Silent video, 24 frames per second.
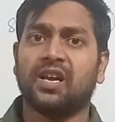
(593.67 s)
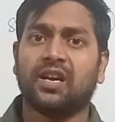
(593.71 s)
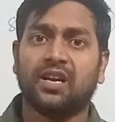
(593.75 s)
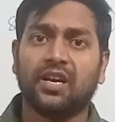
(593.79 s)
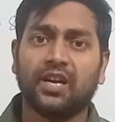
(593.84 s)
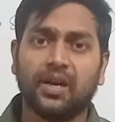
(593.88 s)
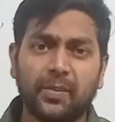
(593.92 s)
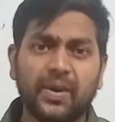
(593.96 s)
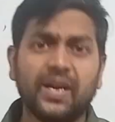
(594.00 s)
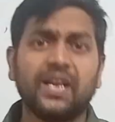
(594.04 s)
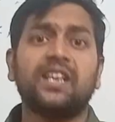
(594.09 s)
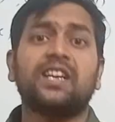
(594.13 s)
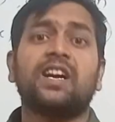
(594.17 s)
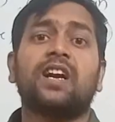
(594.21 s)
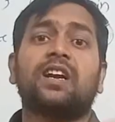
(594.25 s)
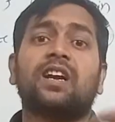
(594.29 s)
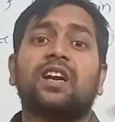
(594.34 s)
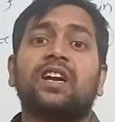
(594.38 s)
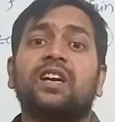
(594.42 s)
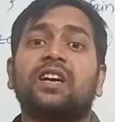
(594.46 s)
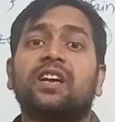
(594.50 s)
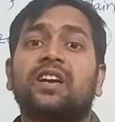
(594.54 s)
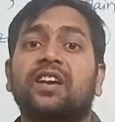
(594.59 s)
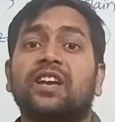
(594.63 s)

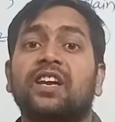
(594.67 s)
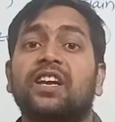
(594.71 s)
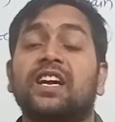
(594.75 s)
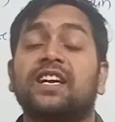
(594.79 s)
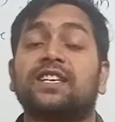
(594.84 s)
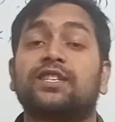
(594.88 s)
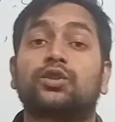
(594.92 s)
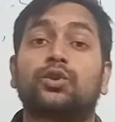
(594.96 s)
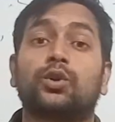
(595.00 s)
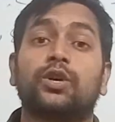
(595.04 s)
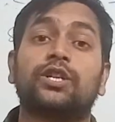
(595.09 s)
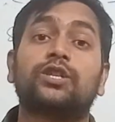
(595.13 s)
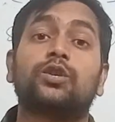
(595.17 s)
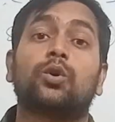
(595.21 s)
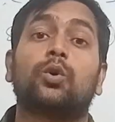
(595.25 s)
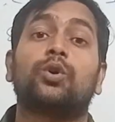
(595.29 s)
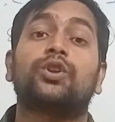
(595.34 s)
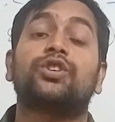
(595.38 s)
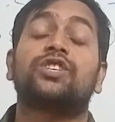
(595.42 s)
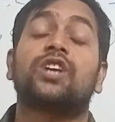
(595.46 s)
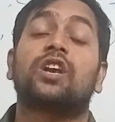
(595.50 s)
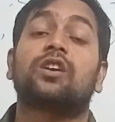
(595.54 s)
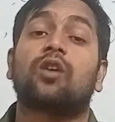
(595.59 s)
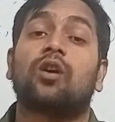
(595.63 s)
immediately it regains to its
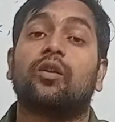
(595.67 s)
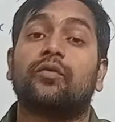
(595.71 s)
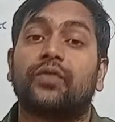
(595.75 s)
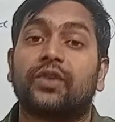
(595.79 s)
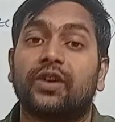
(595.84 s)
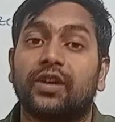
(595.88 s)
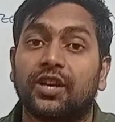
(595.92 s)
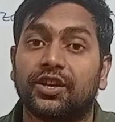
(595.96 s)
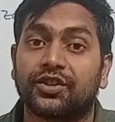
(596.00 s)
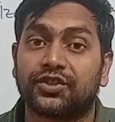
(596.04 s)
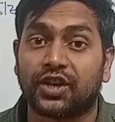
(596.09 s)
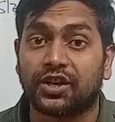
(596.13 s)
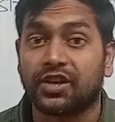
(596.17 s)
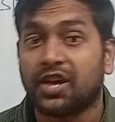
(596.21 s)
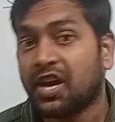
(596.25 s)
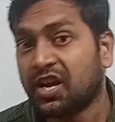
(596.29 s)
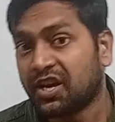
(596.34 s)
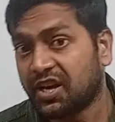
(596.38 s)
original configuration.